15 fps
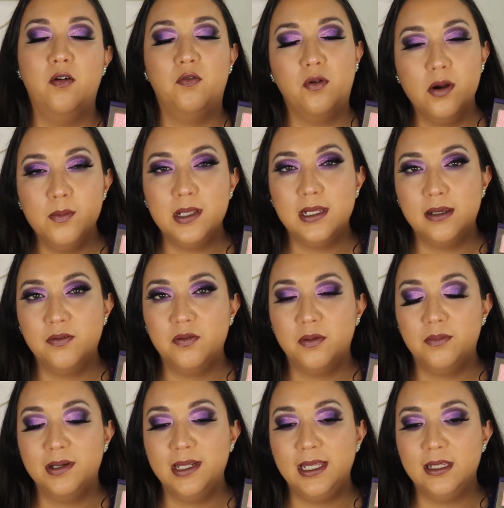formula
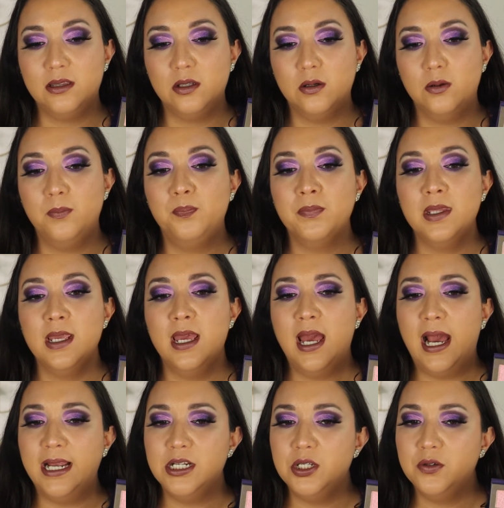from Lethal.
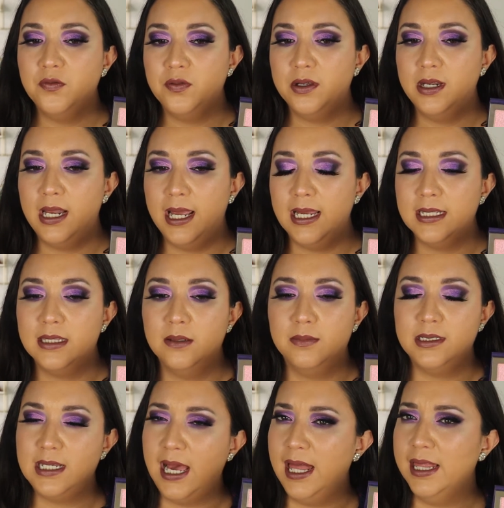I do feel like the
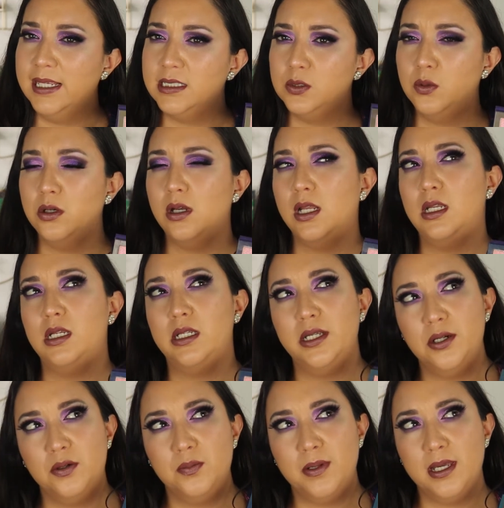metallics were a
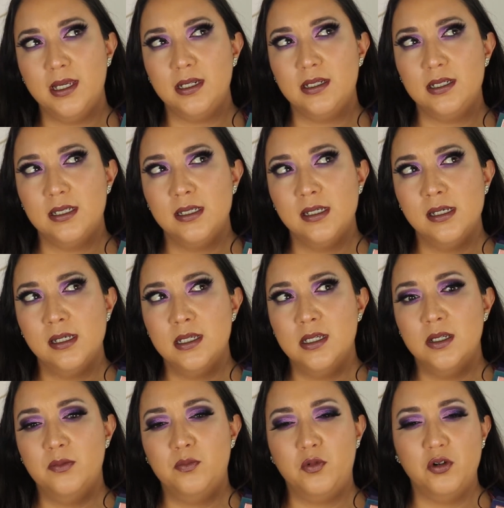little bit
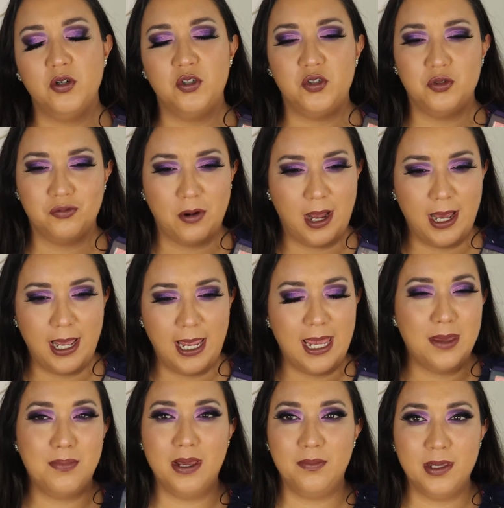more dry.
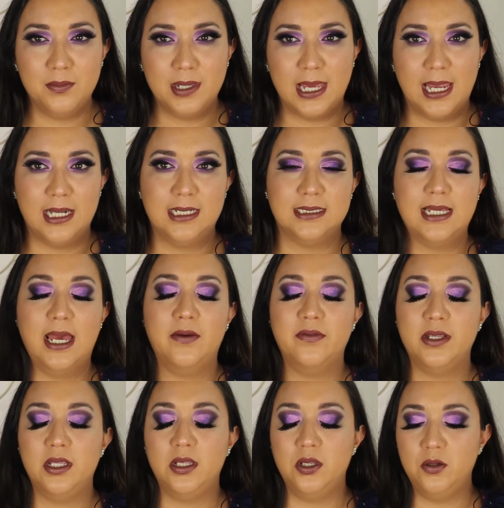It might be in my head because I
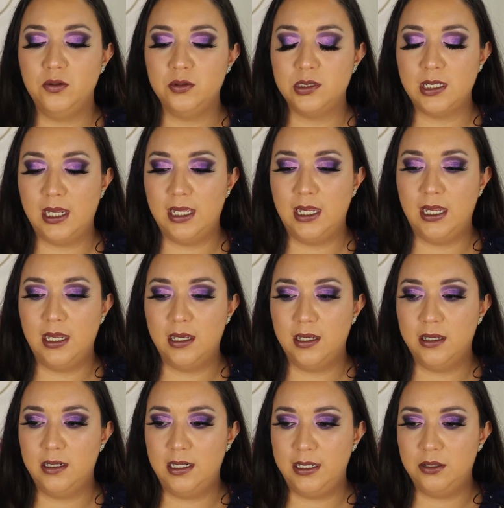haven't used a
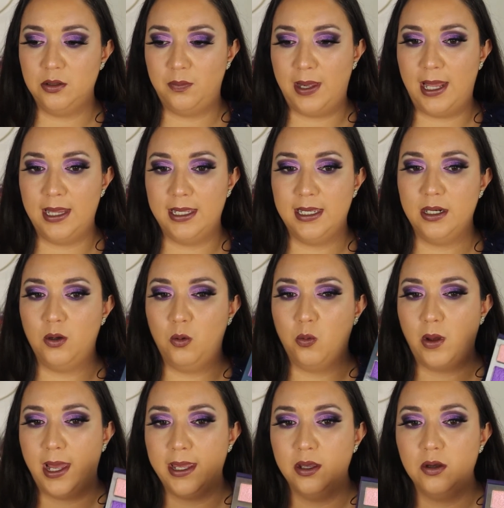lethal palette in a
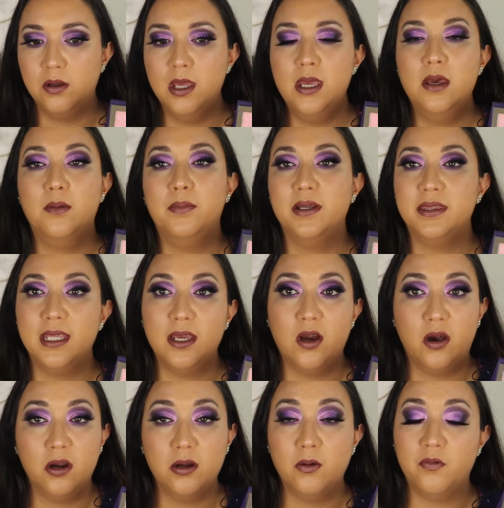while, but they
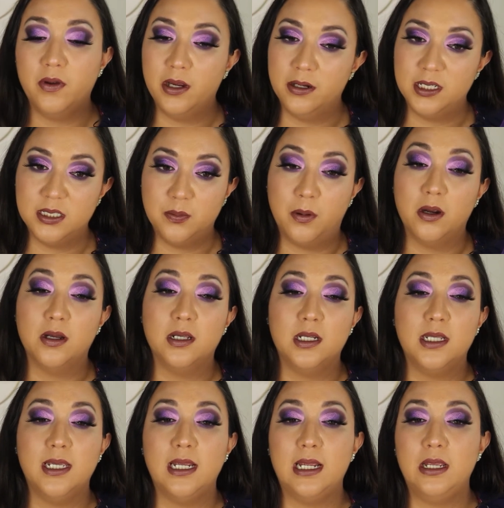are very
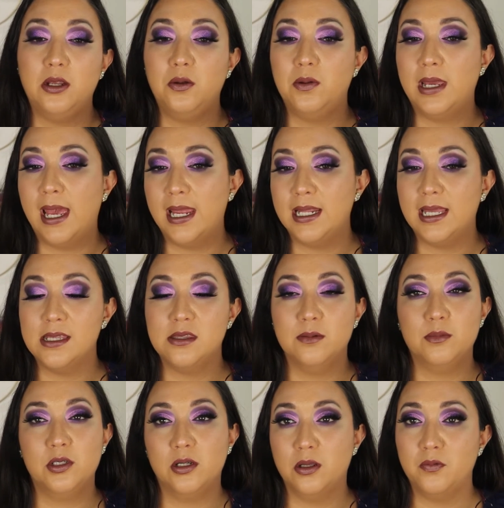sparkly. You can get them
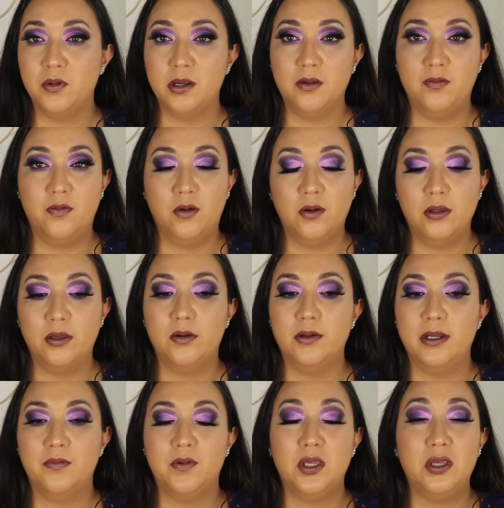to look very foiled.
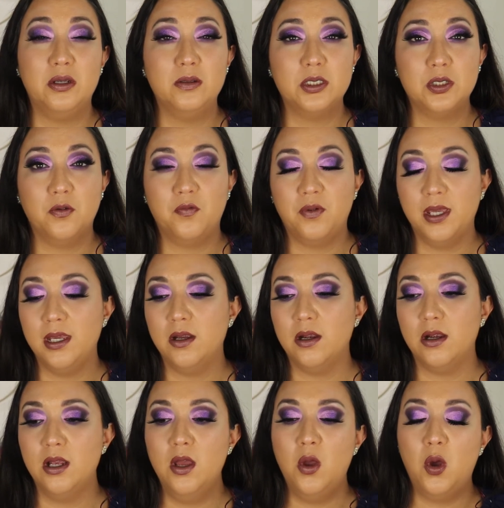If you use your
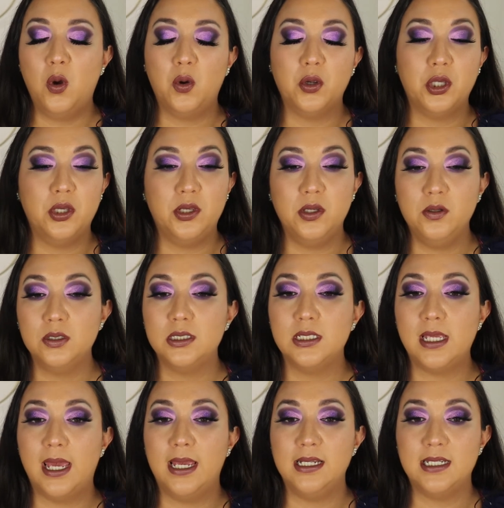finger or you use
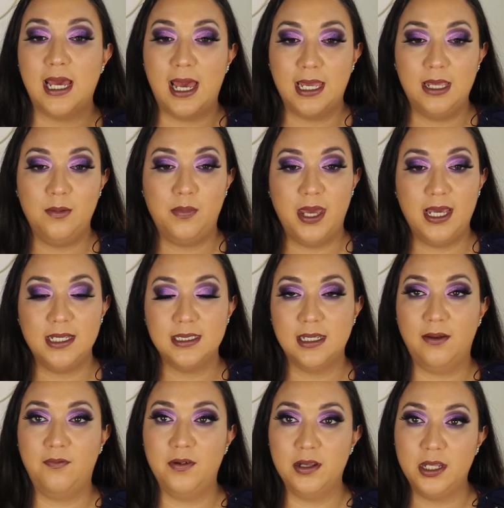a tacky base, I
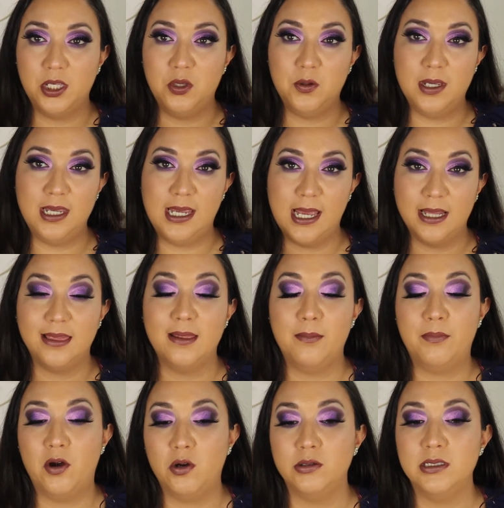feel like you can get the
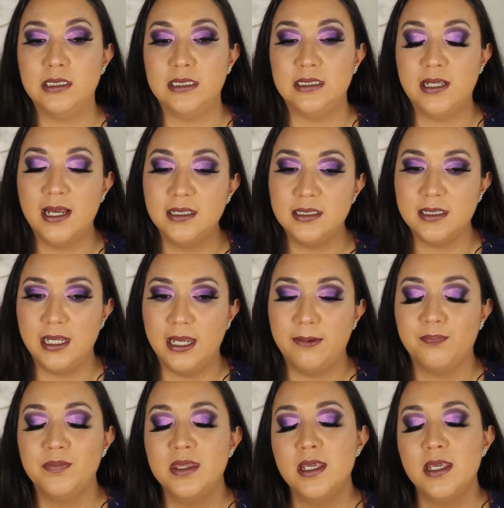most intensity.